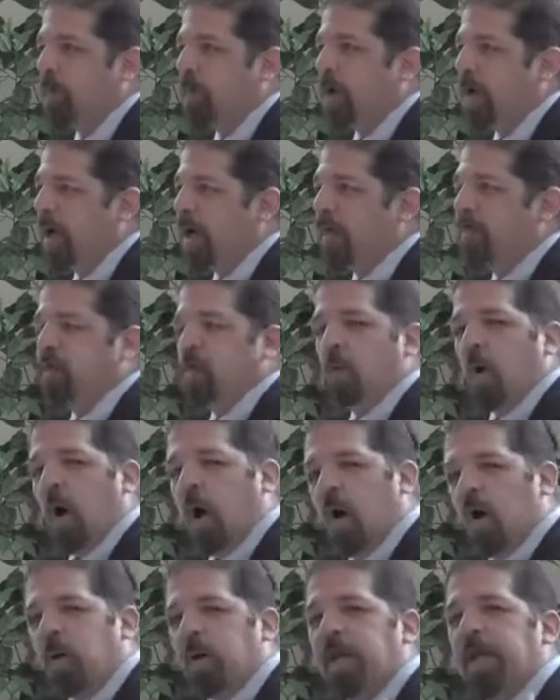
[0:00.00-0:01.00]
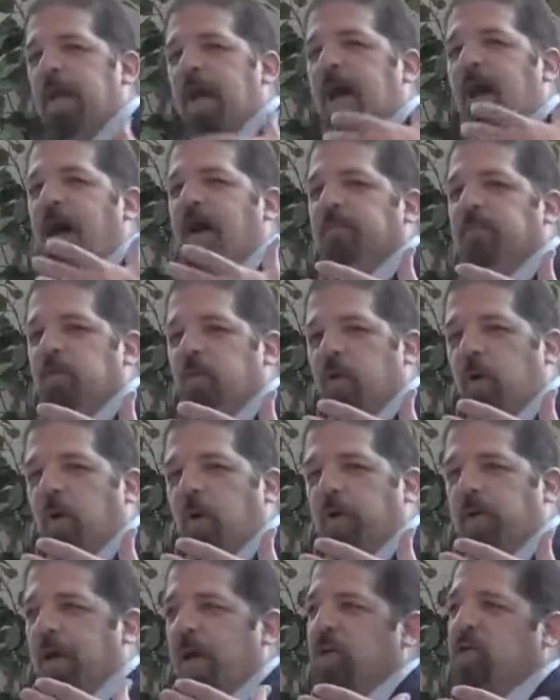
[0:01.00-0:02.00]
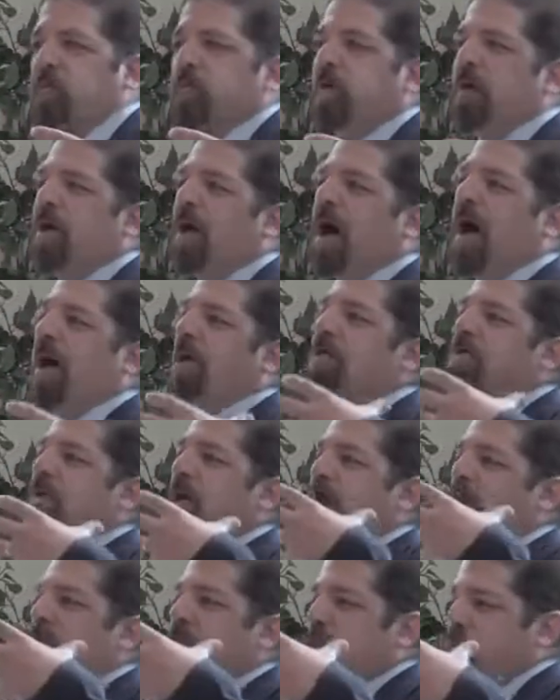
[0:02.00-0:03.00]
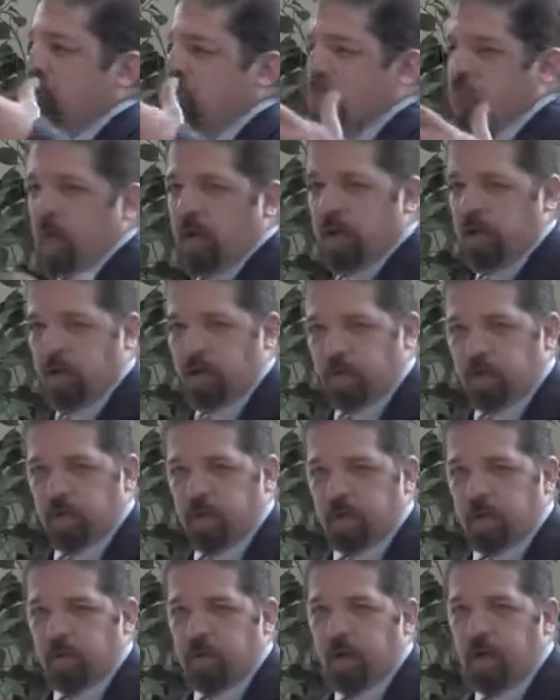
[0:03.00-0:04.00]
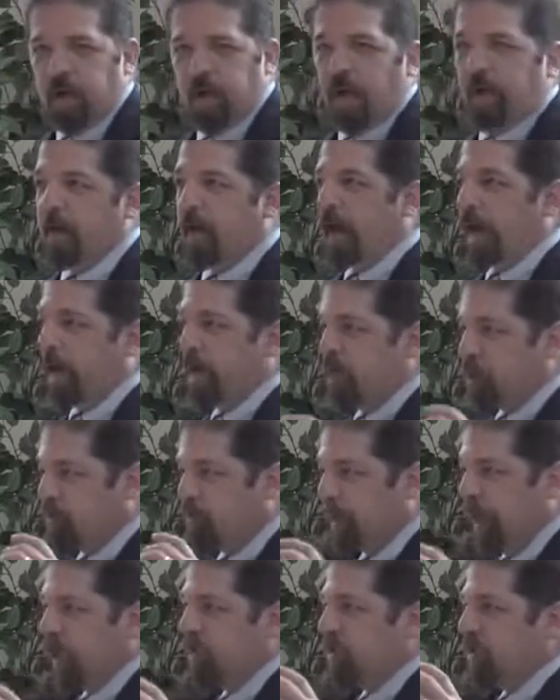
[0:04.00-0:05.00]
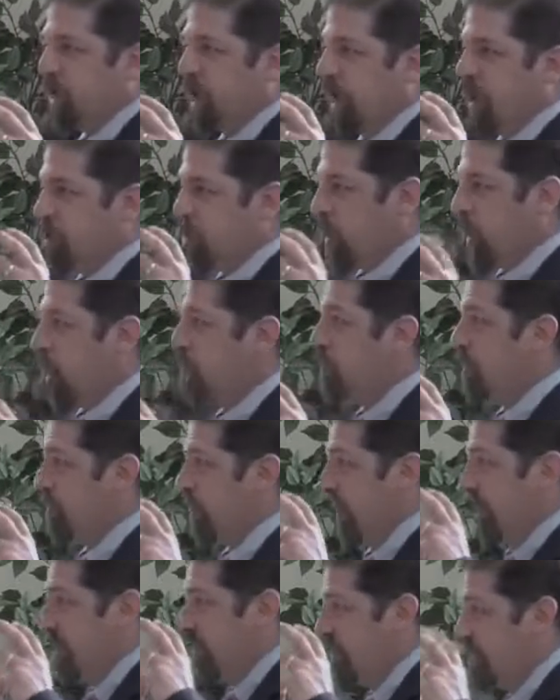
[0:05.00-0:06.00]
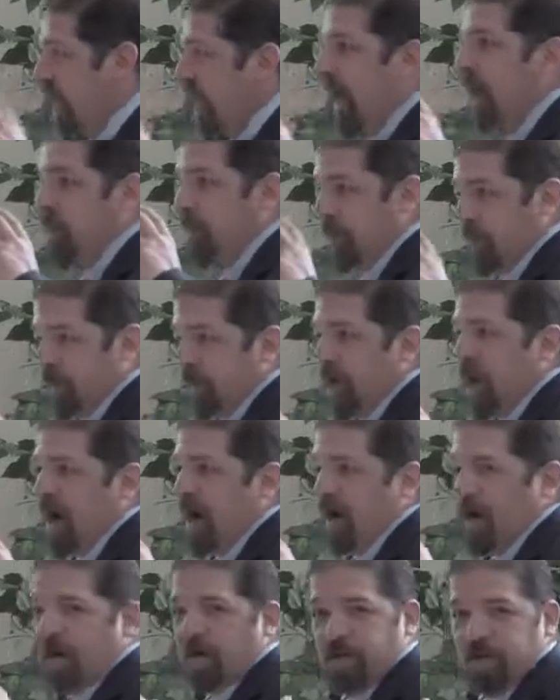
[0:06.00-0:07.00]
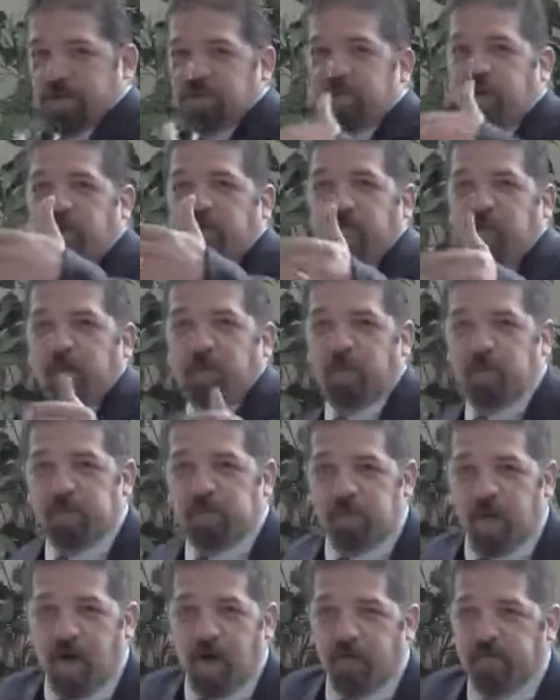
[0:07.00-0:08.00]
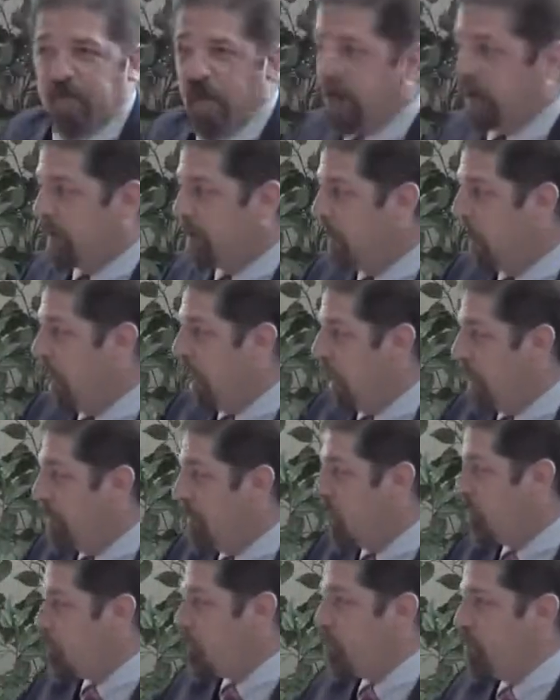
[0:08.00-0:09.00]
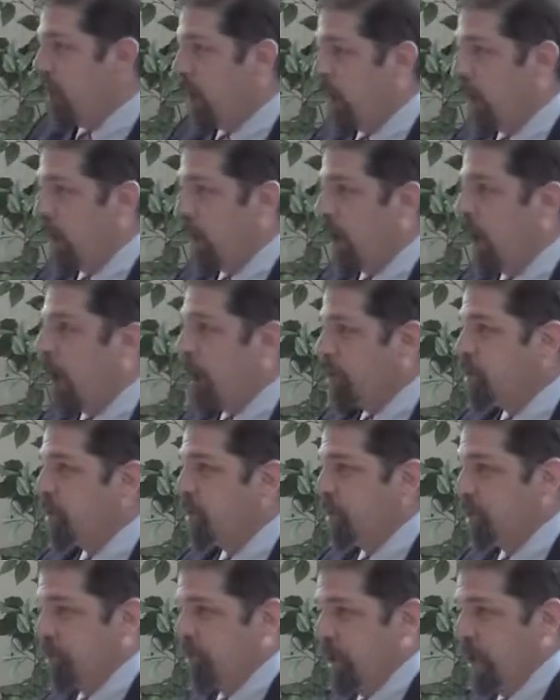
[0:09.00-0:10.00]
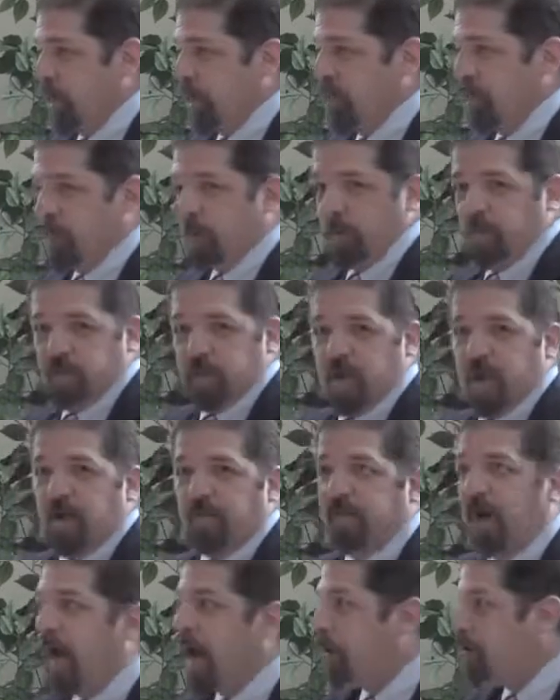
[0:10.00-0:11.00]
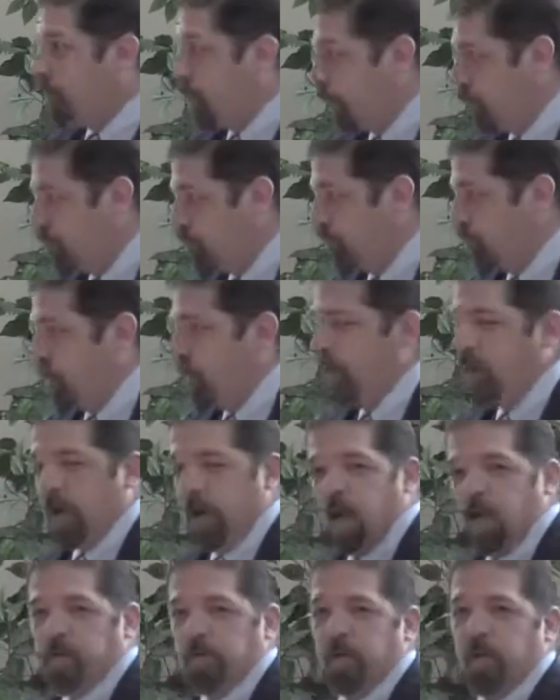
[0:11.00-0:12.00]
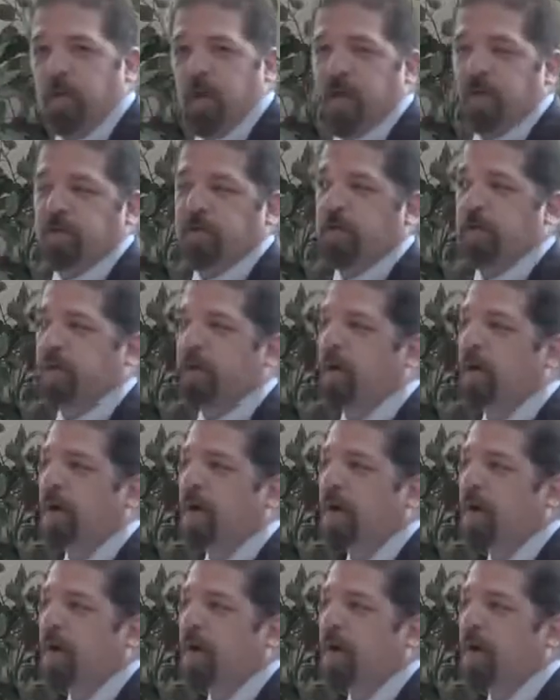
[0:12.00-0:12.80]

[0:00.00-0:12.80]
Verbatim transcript: But if you already have in the Old Testament God saying this is what He'll do, and he speaks in terms of a divine Messiah, distinct from himself, and of his Spirit, also distinct from himself, and personal, and I'll show that too,